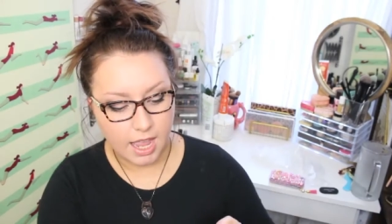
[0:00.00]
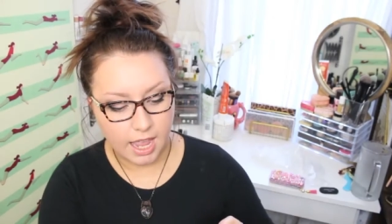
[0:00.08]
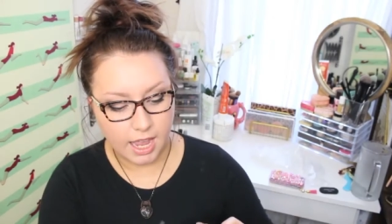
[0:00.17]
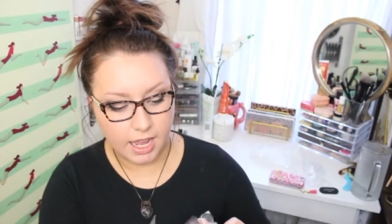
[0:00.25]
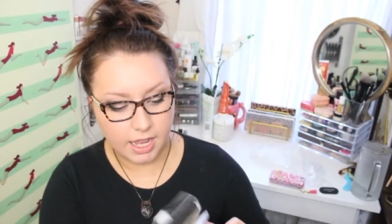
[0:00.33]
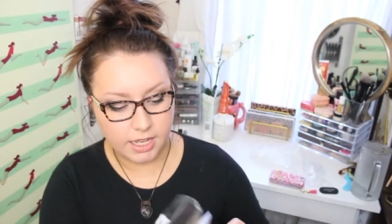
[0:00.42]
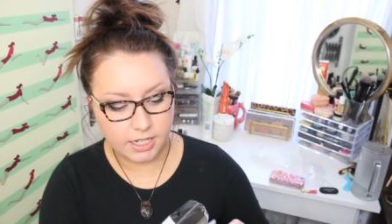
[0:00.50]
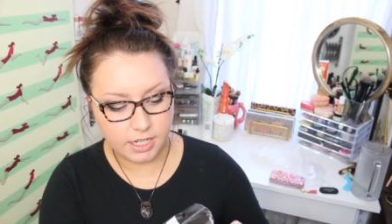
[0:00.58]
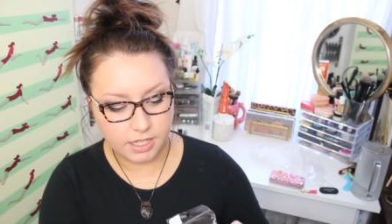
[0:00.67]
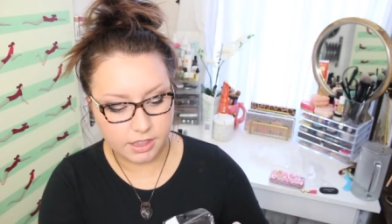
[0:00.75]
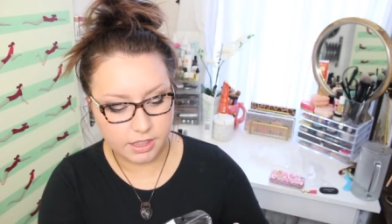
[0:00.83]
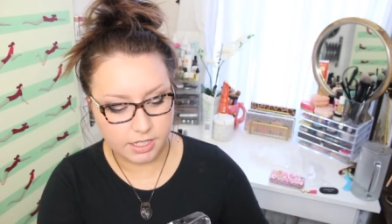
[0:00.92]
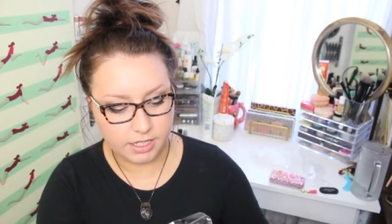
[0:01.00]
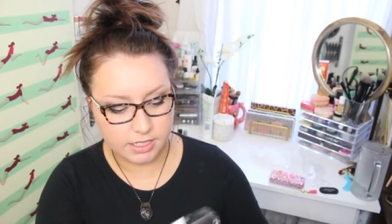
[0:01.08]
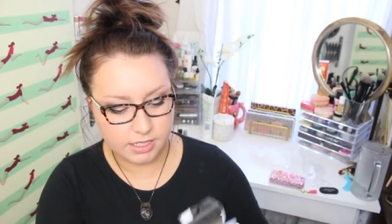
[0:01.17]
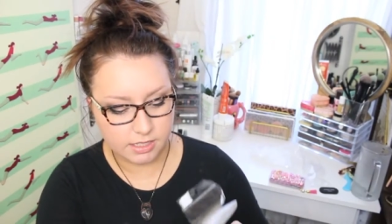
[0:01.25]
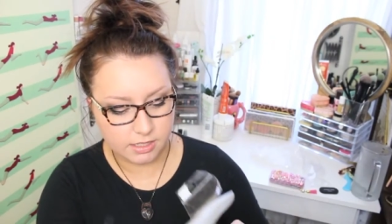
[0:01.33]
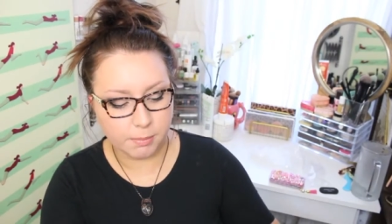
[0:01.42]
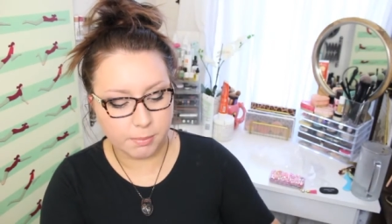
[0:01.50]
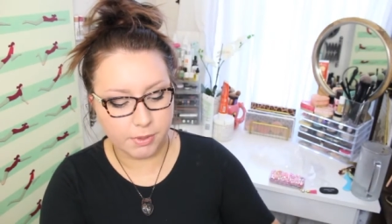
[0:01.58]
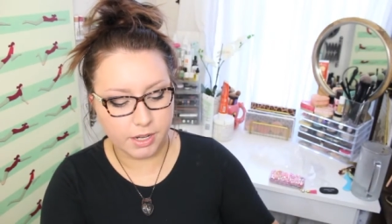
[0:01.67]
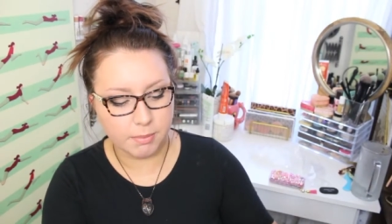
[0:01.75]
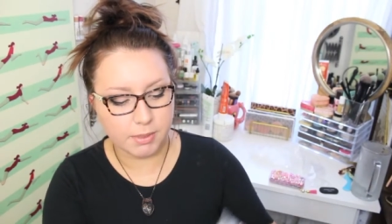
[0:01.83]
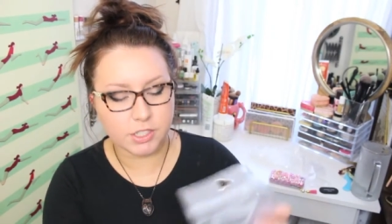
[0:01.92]
and this
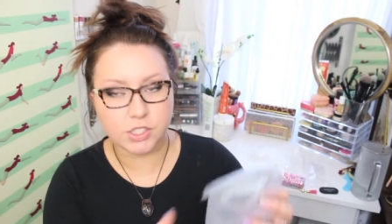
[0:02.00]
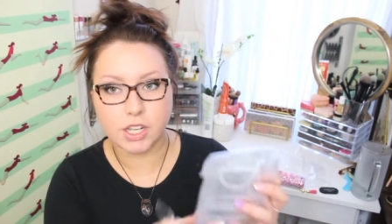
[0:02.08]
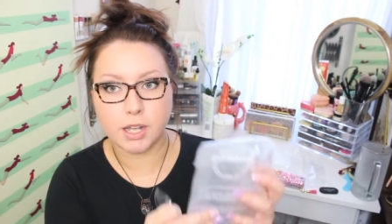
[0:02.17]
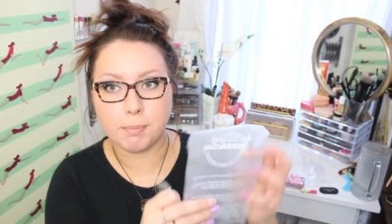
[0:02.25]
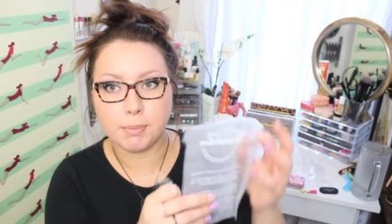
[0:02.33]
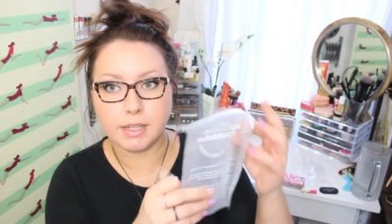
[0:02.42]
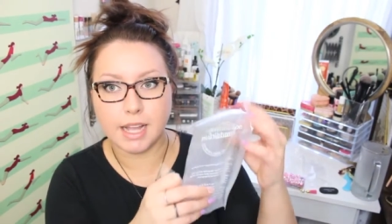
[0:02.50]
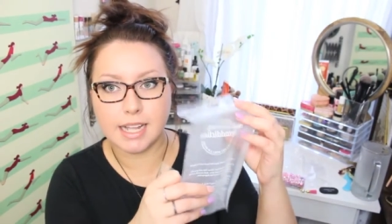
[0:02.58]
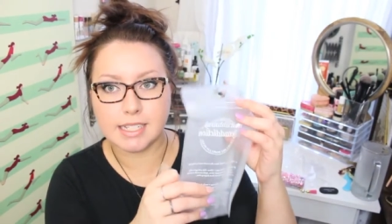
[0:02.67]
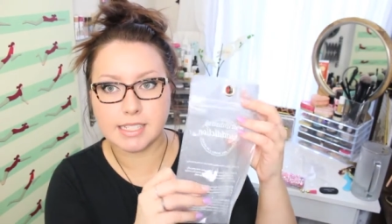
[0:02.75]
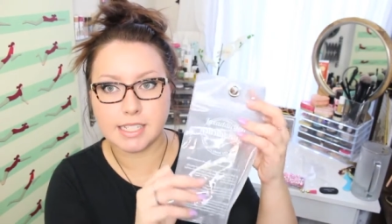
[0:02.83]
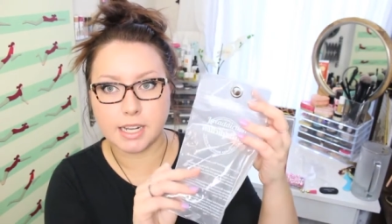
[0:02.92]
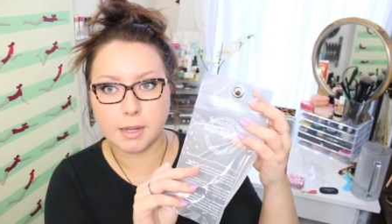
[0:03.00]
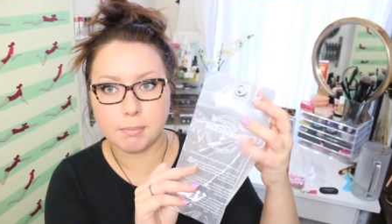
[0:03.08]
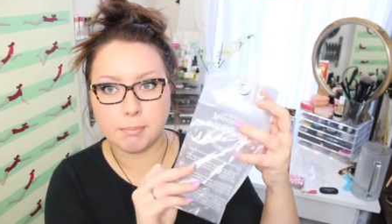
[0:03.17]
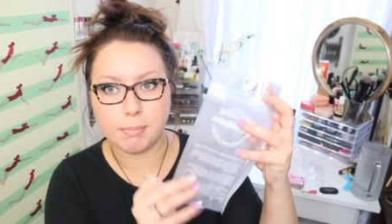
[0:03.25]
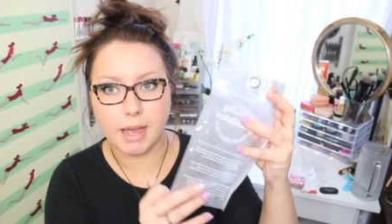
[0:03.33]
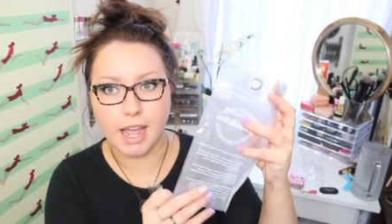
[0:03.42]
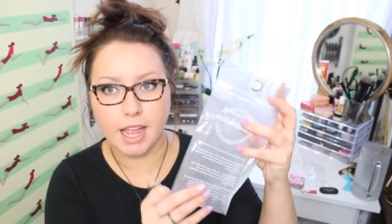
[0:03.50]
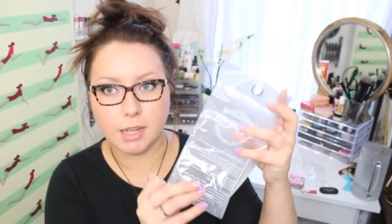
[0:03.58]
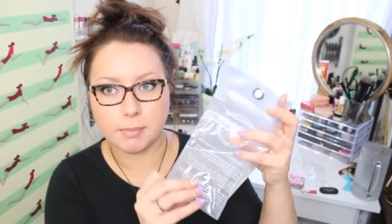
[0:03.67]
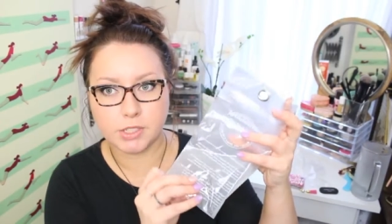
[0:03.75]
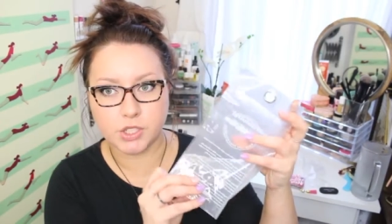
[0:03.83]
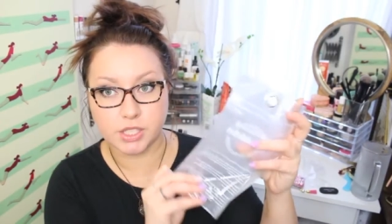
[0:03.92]
pretty much a plastic
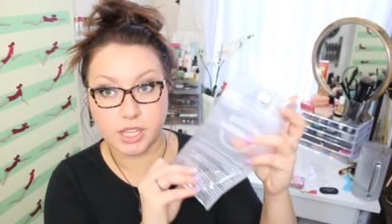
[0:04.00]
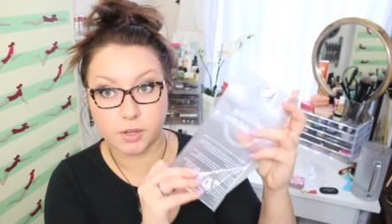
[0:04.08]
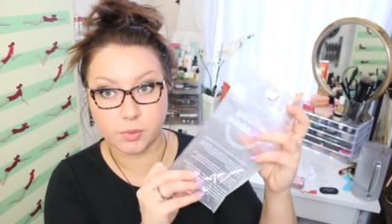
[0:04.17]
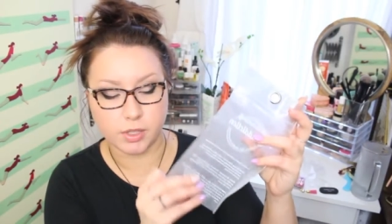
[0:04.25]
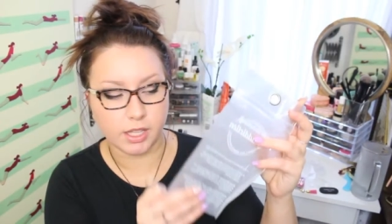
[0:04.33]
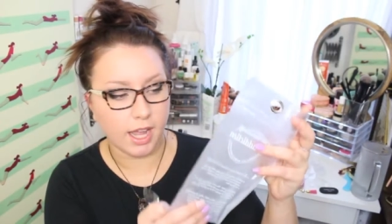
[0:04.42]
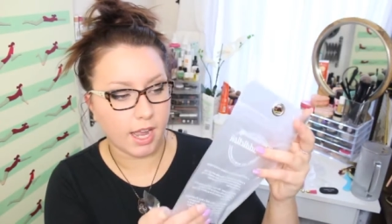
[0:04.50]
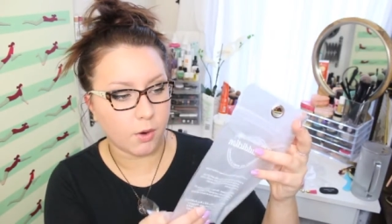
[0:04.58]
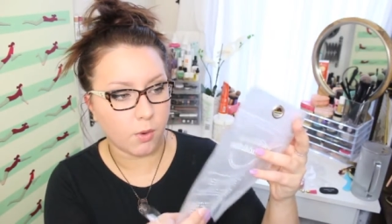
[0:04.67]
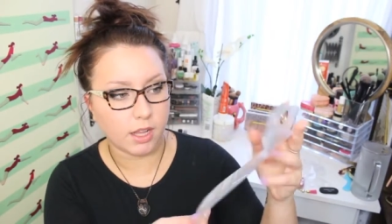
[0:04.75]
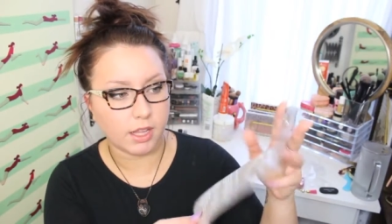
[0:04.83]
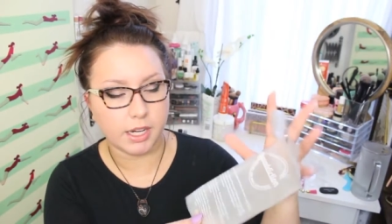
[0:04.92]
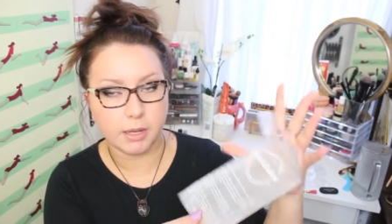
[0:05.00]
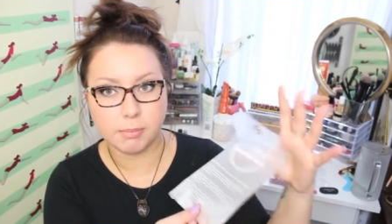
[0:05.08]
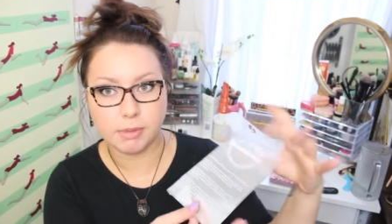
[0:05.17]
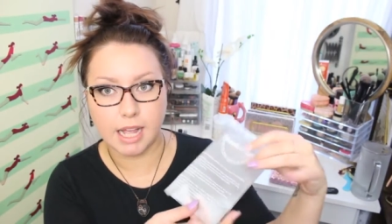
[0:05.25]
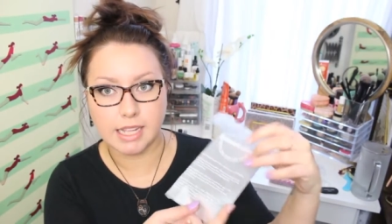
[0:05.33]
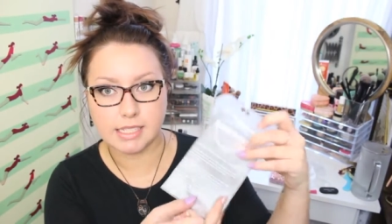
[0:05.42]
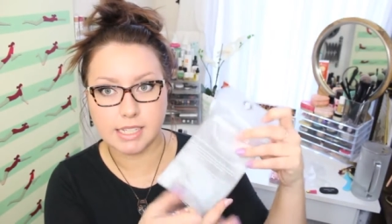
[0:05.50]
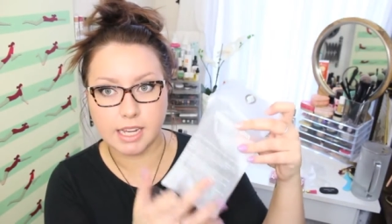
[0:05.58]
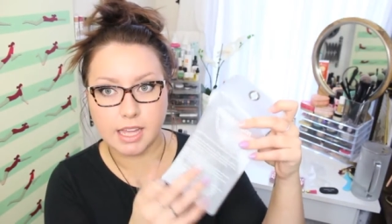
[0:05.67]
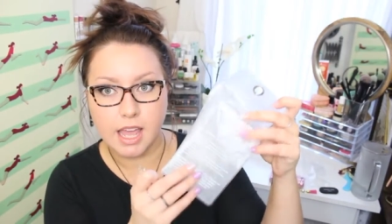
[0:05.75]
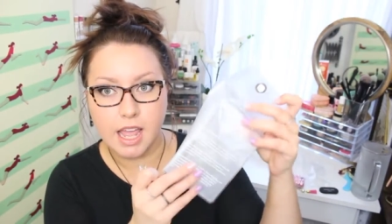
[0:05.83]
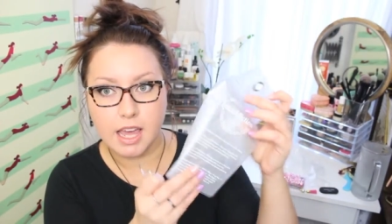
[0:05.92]
bag, but just like a really high quality
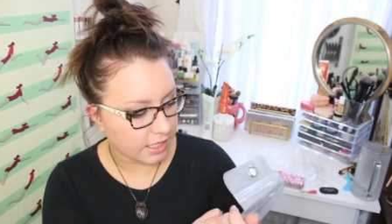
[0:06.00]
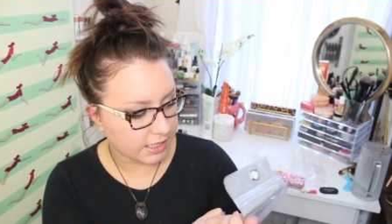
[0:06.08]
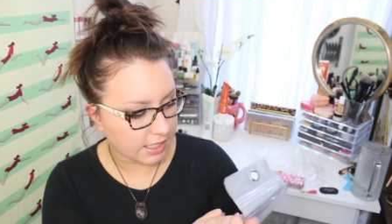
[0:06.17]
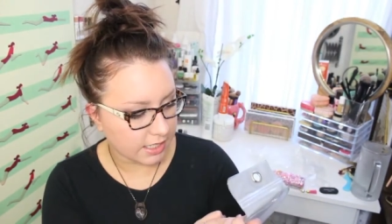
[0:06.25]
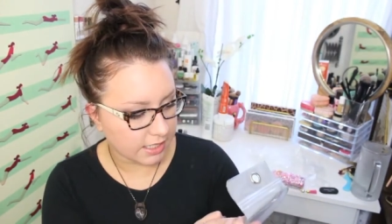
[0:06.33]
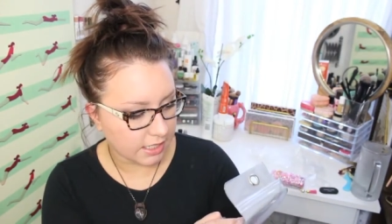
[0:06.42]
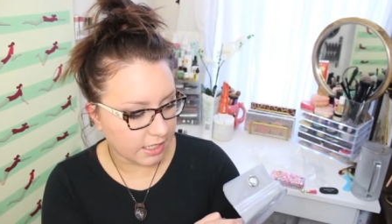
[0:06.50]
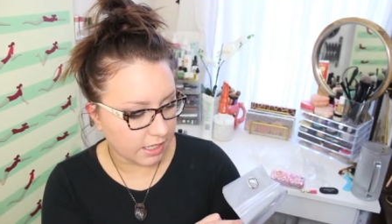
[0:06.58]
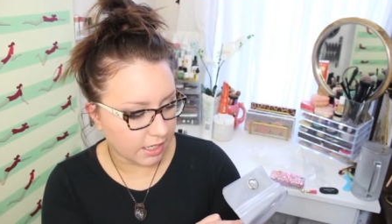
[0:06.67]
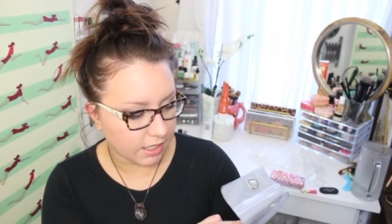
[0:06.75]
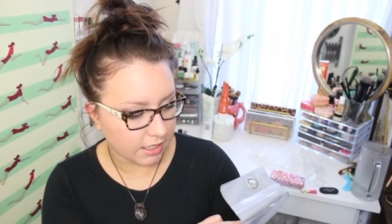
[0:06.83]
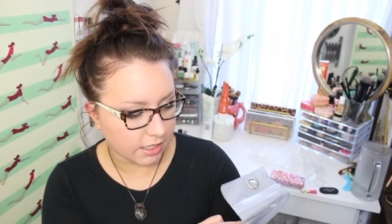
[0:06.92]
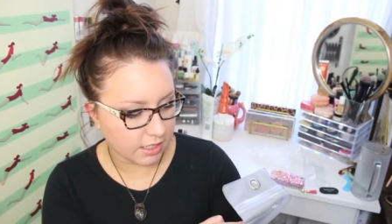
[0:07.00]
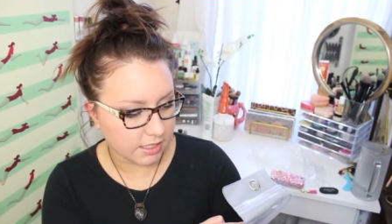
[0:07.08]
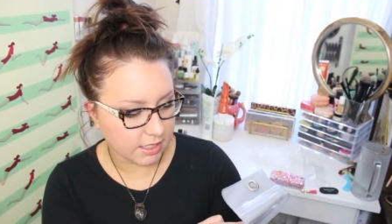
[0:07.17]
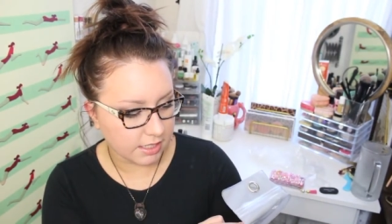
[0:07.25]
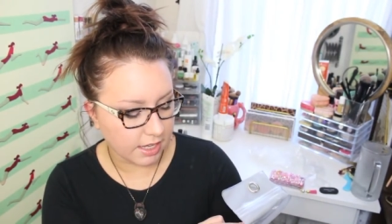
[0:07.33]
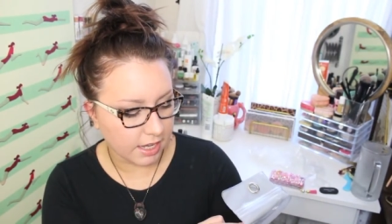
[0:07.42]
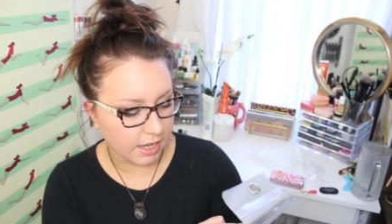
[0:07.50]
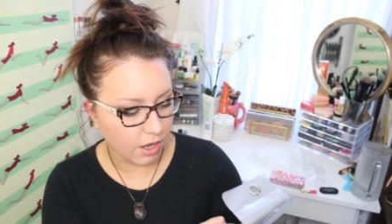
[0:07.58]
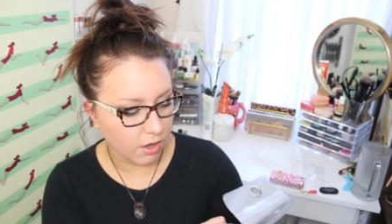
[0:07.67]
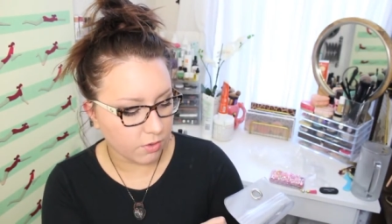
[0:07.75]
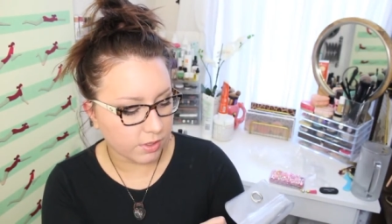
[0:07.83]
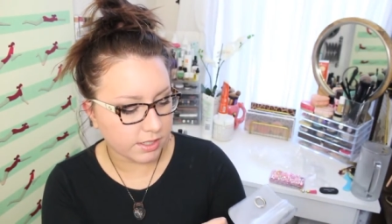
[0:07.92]
plastic. It says here that this is
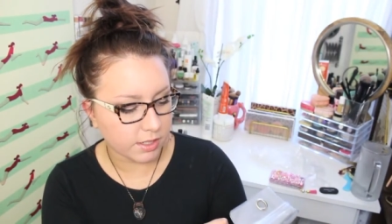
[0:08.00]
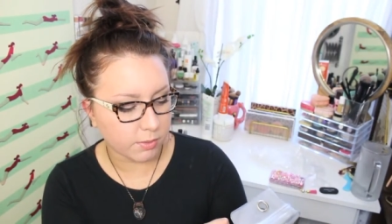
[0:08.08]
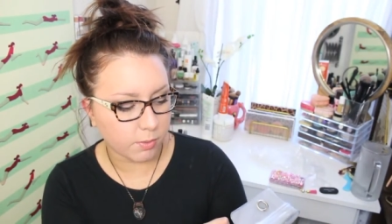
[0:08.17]
it's a